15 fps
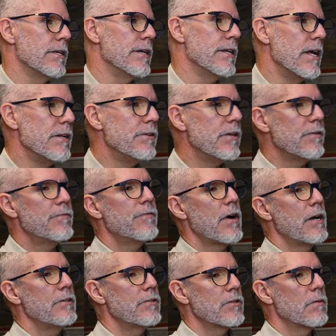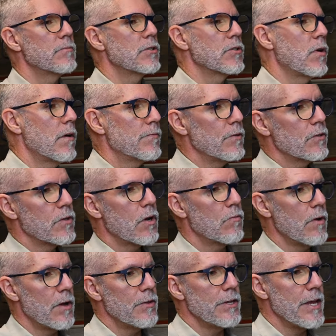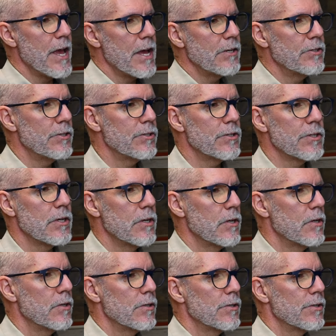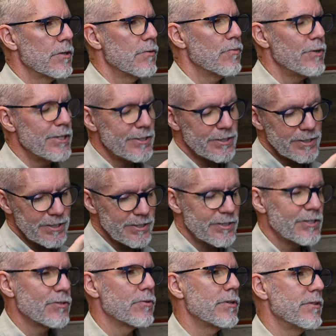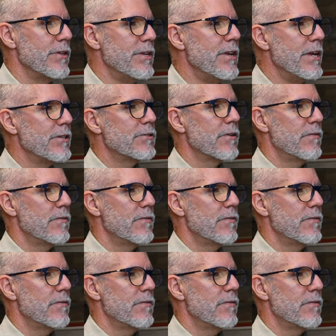and I did find some softness around the edges, which is sort of the nature